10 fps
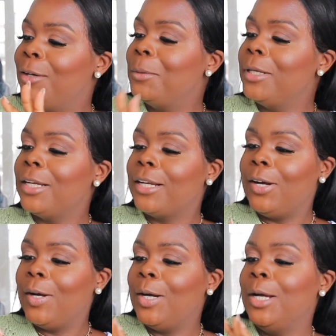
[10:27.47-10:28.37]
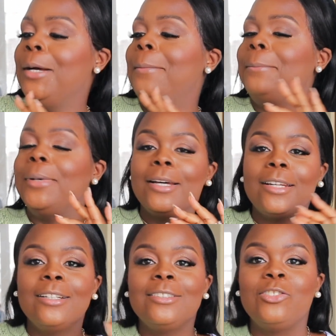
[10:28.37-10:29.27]
what it called,
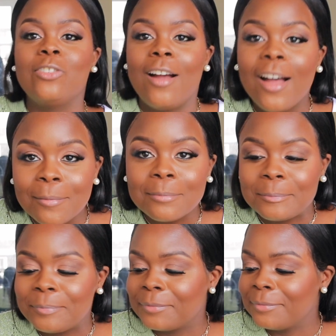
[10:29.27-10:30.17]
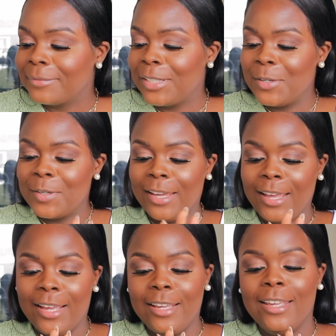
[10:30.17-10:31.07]
Butta drop.
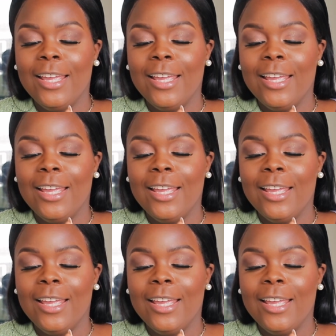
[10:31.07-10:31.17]
Okay,